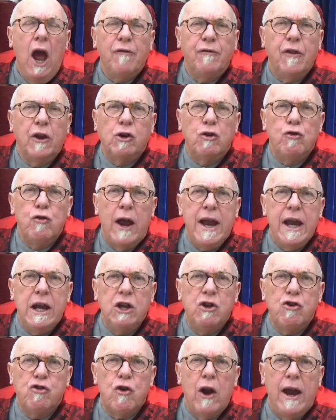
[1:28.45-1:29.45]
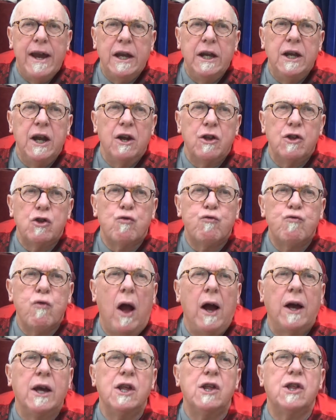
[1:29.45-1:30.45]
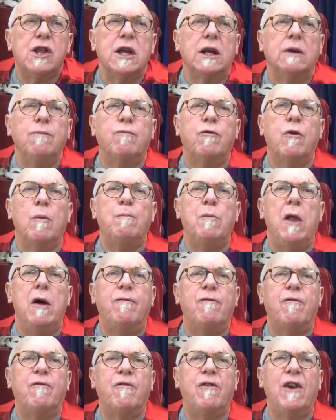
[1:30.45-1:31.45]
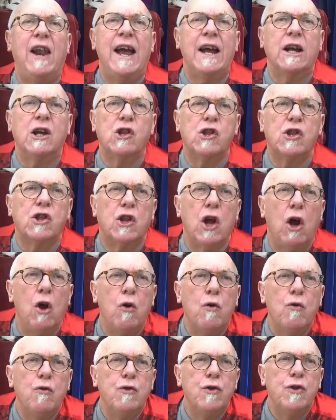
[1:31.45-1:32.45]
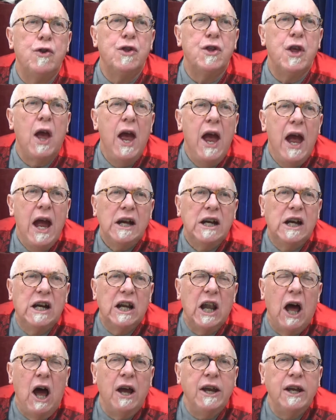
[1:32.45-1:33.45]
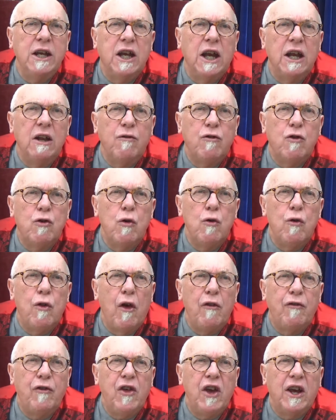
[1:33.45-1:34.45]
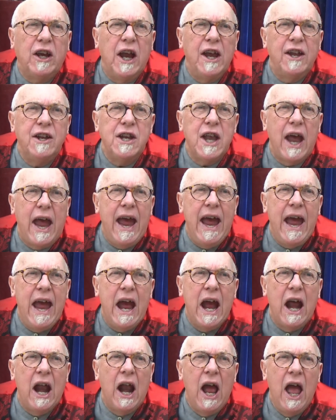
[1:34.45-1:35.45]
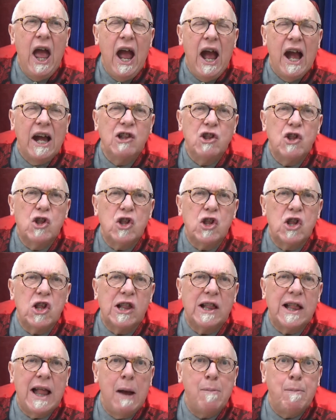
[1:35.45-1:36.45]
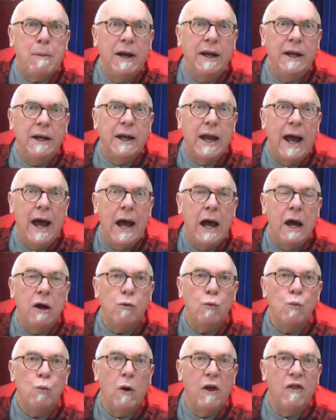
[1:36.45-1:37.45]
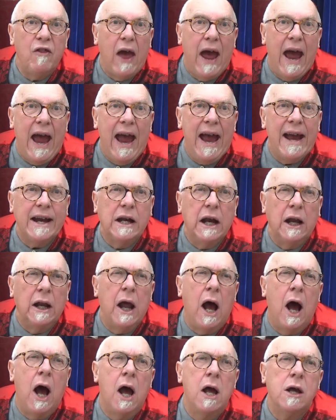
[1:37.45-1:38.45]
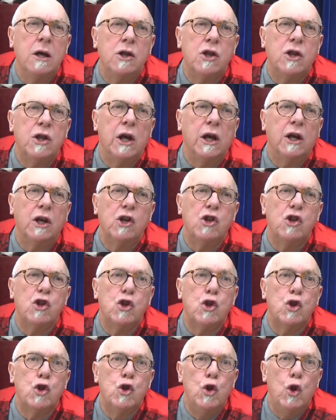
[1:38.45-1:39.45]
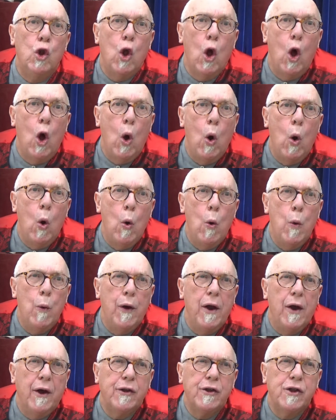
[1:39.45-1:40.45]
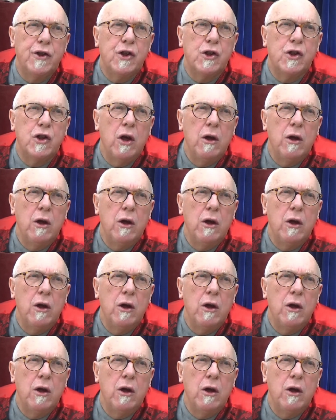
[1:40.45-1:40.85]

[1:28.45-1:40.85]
The grey trainers rising from the flagstones, gliding through the thickened air and slapping down with agonising slowness.